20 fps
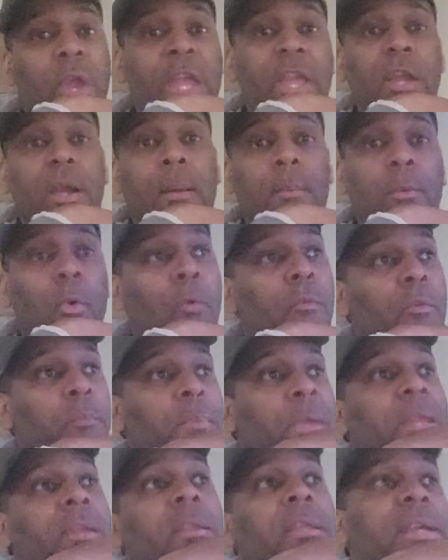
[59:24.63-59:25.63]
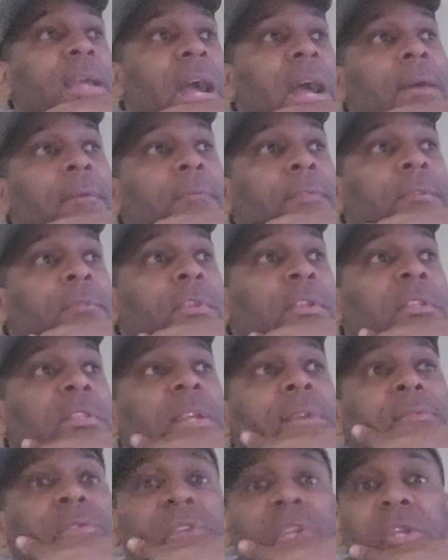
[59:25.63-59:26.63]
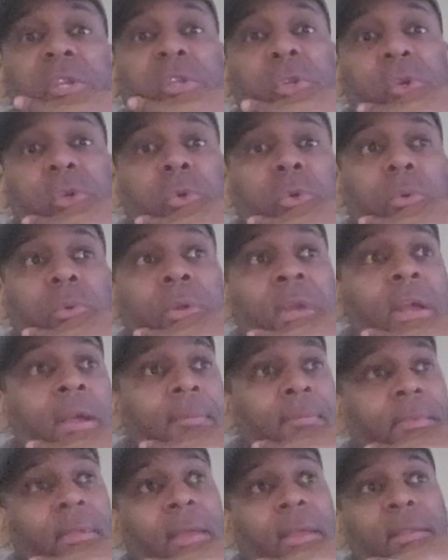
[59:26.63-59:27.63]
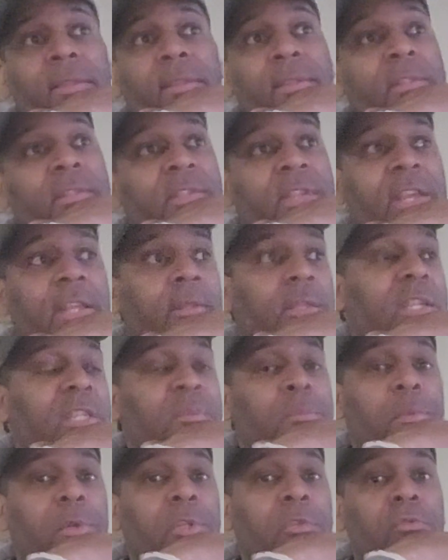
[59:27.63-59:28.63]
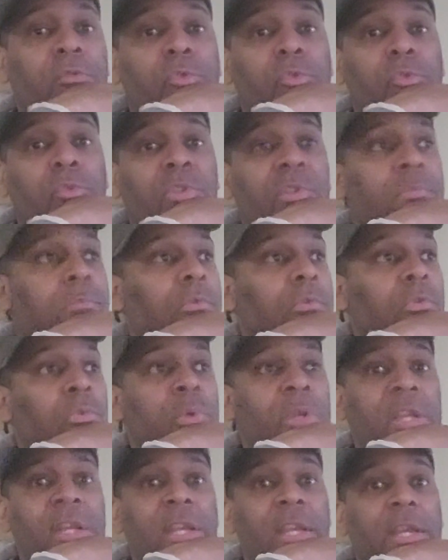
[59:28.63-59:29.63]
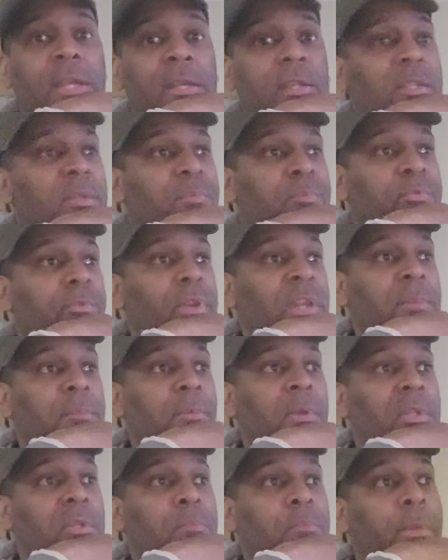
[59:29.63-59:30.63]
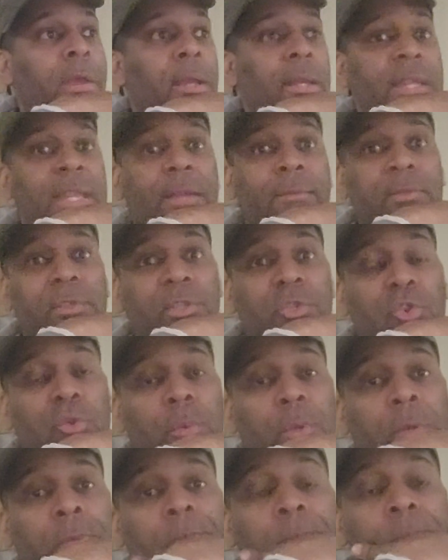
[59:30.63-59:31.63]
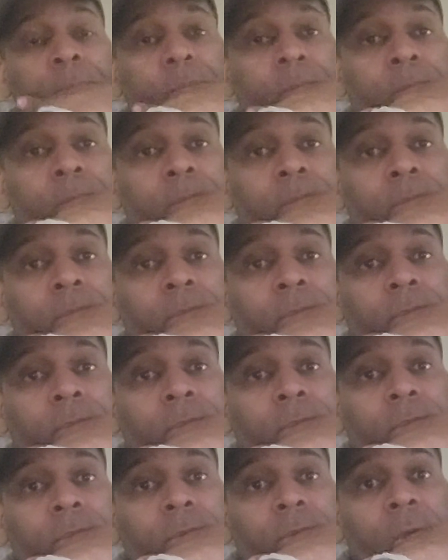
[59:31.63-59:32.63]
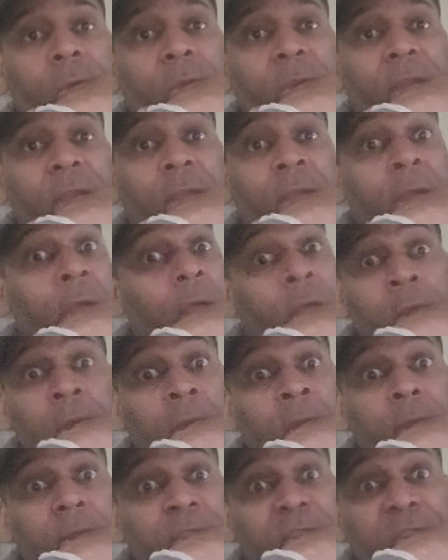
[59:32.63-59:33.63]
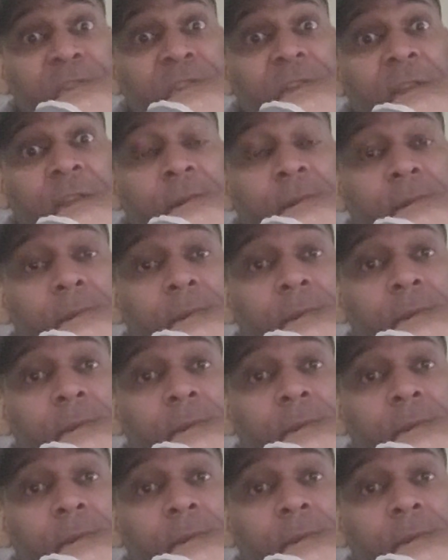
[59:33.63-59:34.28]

way up over beating the guy 57 years old that take these mushrooms, smoke weed, and is pretty much barely ever sober. Okay? Just say,